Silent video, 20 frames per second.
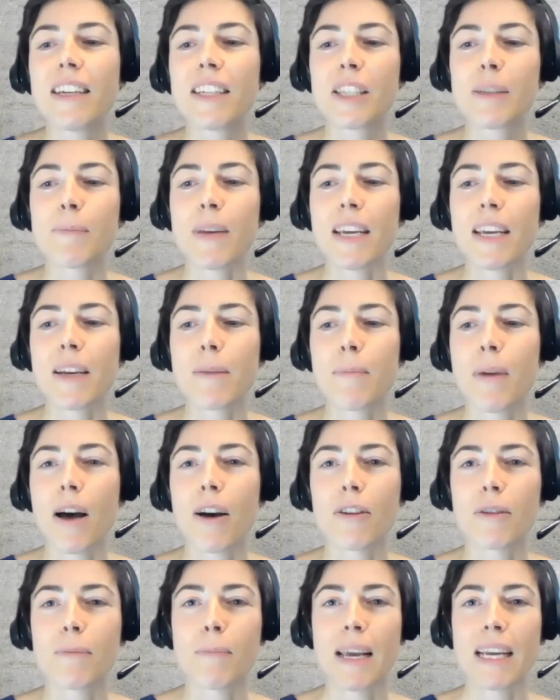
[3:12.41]
speak
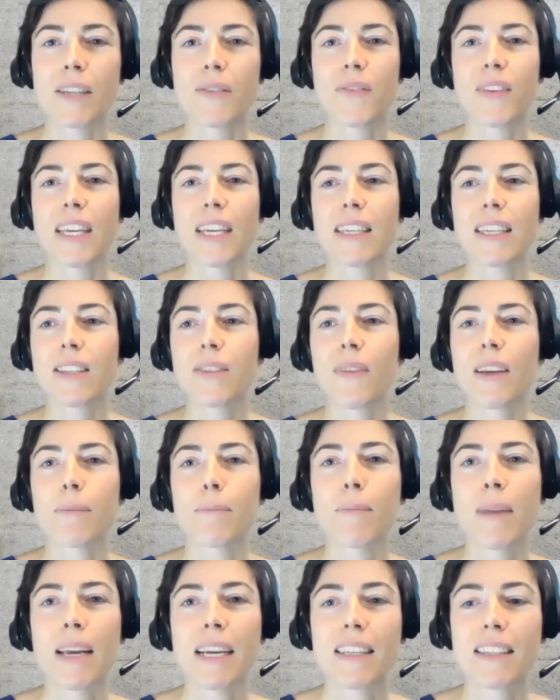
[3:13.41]
about make things that
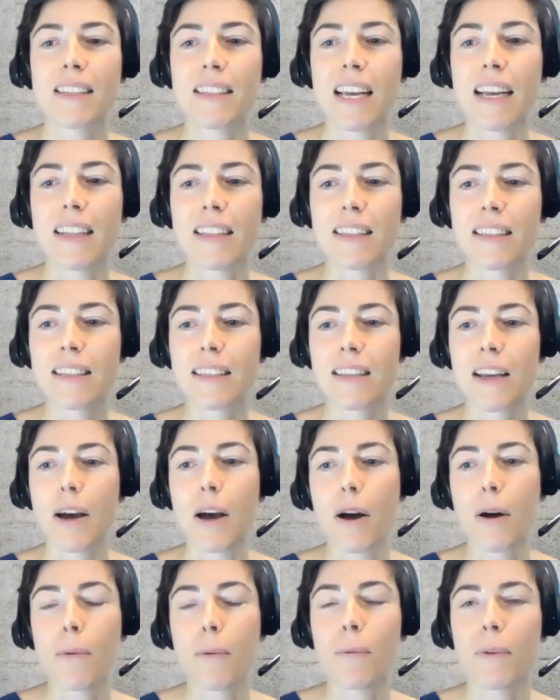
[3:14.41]
make sense
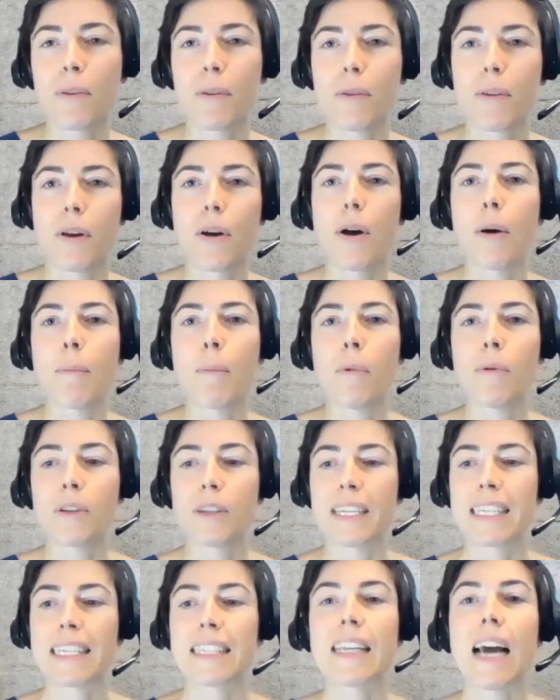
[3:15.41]
uh, with uh,
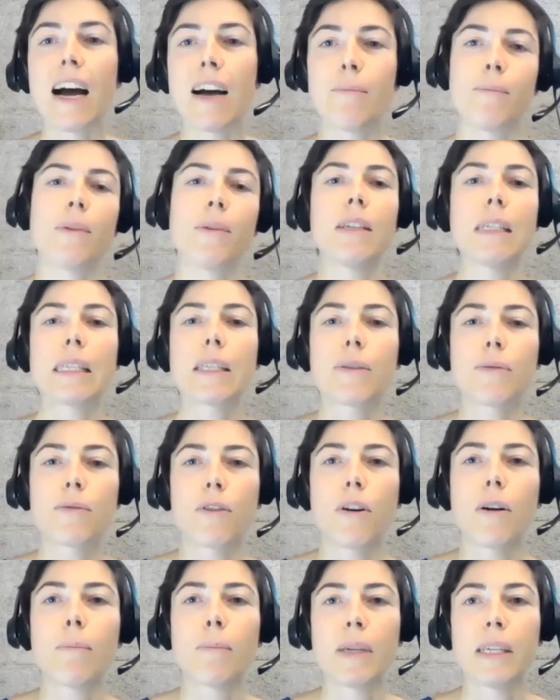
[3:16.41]
most examples
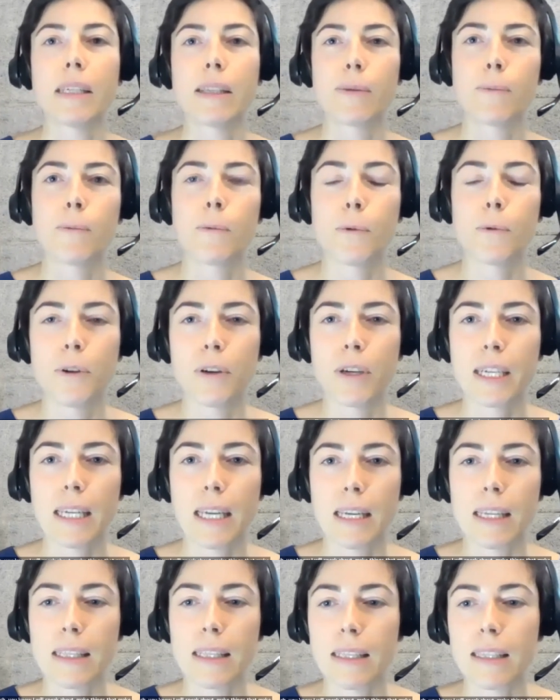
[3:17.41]
from his work
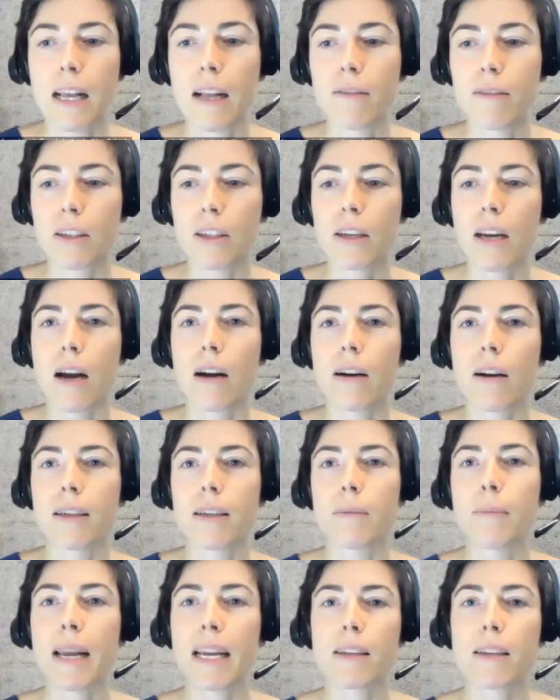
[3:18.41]
in Salvage
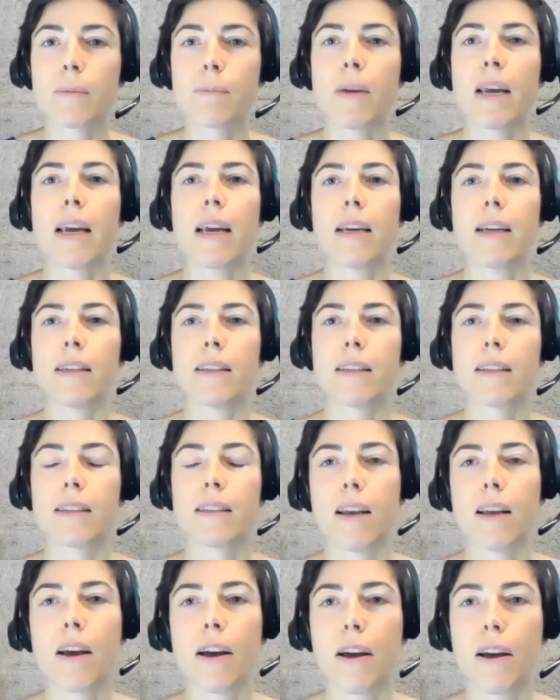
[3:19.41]
Garden
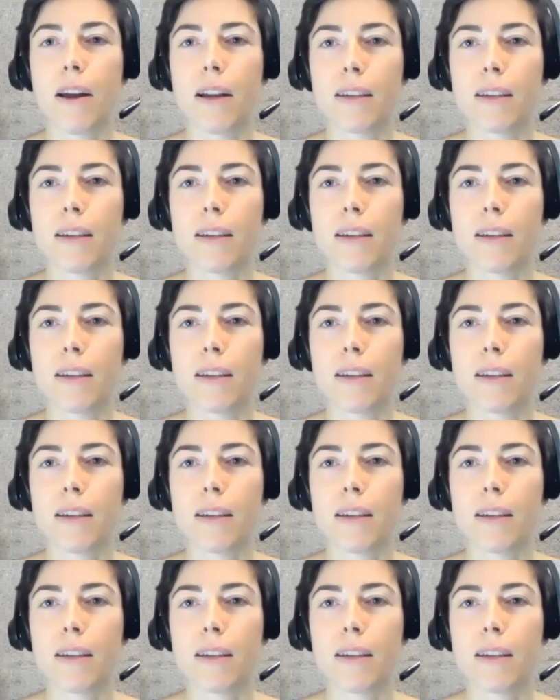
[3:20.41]
Makerspace uh,